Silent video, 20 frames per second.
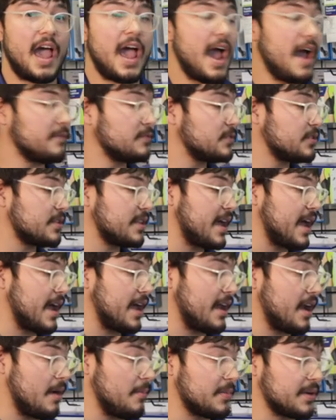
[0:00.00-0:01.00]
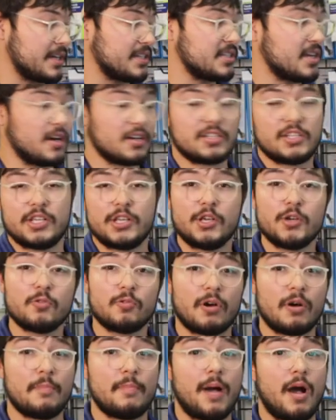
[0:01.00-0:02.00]
After that, I'm gonna talk to
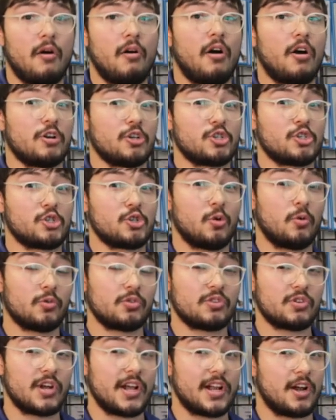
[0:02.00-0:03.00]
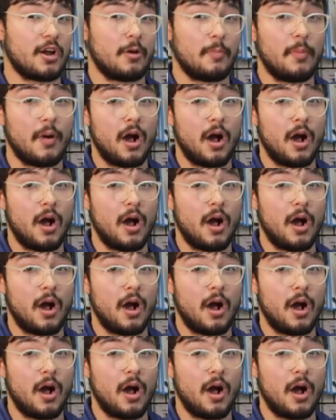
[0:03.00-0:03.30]
you about our shoulder and our